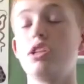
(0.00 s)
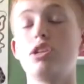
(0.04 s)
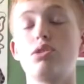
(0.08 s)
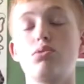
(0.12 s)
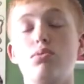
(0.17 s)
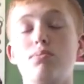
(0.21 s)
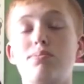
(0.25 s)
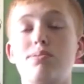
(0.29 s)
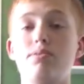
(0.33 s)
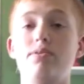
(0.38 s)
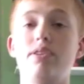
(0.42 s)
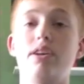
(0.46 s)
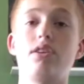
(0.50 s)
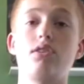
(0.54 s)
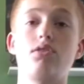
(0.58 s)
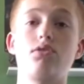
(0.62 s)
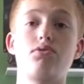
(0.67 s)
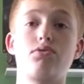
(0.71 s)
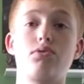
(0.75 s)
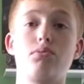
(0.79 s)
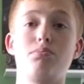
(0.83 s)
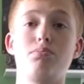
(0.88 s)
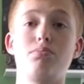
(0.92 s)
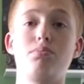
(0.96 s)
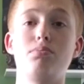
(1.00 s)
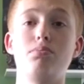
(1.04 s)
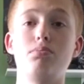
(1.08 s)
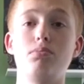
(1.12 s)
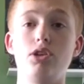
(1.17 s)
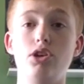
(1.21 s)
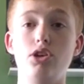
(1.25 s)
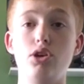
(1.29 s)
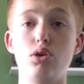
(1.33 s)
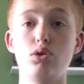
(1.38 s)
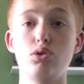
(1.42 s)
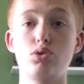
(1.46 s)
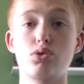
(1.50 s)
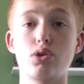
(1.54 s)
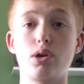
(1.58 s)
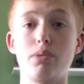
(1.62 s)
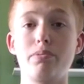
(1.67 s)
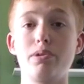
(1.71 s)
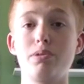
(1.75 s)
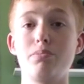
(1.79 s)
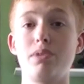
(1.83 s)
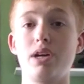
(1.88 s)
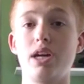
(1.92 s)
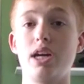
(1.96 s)
this will prevent her from
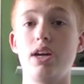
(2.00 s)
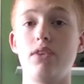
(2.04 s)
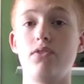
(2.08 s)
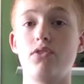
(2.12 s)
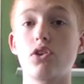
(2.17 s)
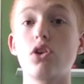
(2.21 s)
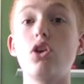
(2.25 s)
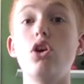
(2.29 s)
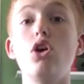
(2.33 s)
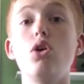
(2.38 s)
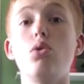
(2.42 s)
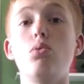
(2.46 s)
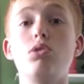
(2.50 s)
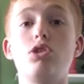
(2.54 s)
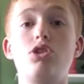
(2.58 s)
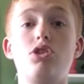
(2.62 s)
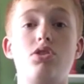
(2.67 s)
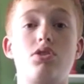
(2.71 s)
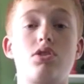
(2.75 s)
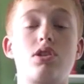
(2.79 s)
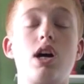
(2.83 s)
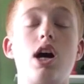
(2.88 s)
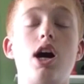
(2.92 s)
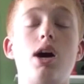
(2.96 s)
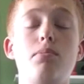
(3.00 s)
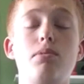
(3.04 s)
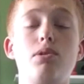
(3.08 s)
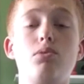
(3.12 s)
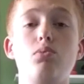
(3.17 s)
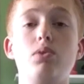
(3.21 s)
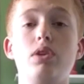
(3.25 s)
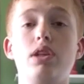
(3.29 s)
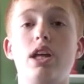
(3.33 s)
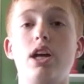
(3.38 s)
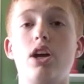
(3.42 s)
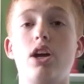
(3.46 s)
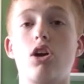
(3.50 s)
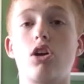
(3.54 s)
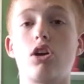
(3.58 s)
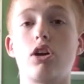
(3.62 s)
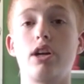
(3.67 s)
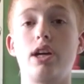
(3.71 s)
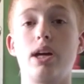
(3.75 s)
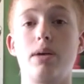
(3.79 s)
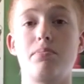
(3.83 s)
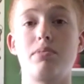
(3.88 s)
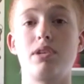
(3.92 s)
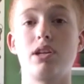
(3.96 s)
nose-rubbing behavior, which is common when they are
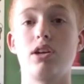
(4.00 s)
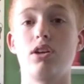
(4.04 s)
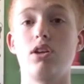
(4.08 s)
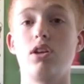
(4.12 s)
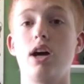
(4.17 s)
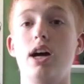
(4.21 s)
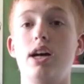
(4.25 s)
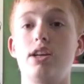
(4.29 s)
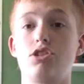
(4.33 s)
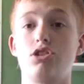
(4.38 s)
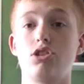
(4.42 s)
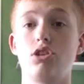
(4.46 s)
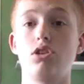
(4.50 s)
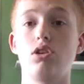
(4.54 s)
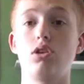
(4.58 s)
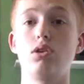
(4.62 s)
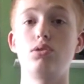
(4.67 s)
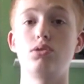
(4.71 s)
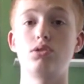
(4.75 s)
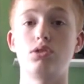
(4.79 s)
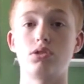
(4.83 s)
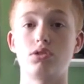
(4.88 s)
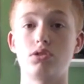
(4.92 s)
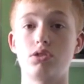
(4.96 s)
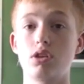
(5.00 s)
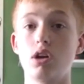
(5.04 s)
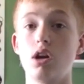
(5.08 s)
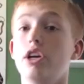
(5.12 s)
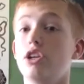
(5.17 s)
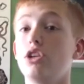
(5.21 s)
kept in glass enclosures.